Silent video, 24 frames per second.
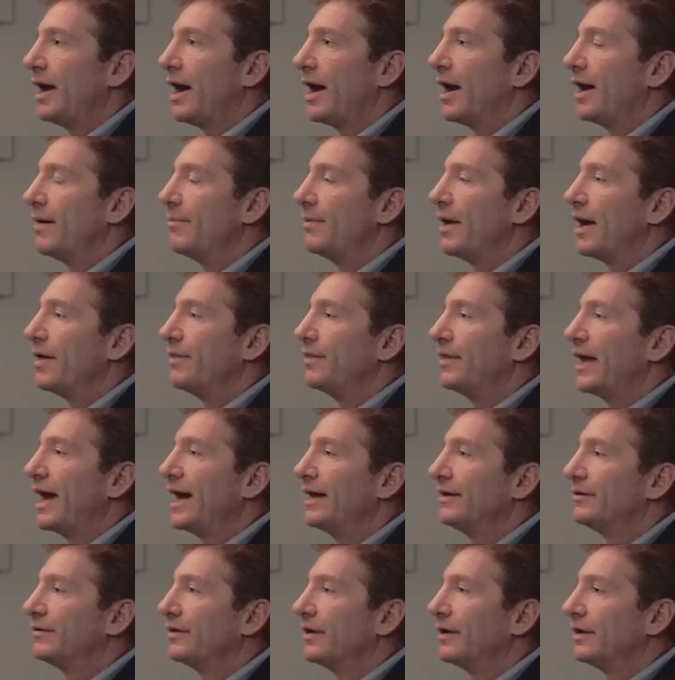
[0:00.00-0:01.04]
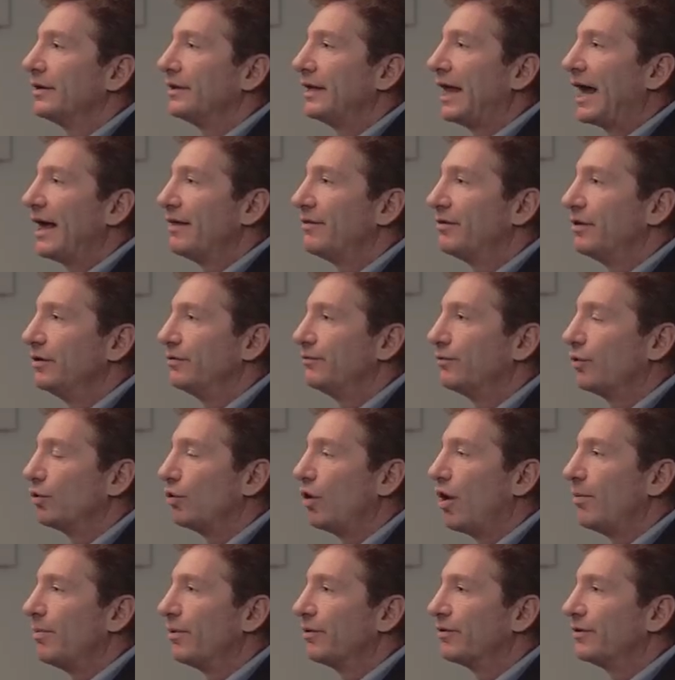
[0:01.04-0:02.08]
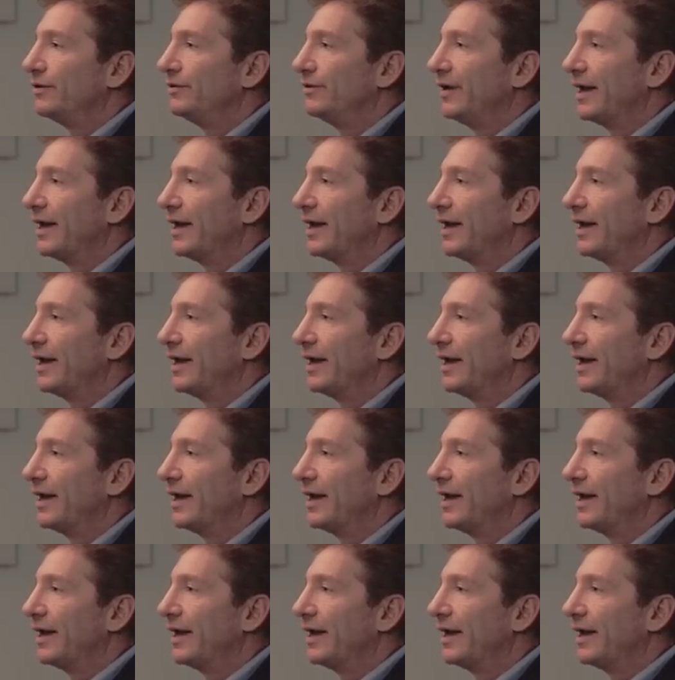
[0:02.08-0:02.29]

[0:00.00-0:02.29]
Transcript: Um, that lasted for almost a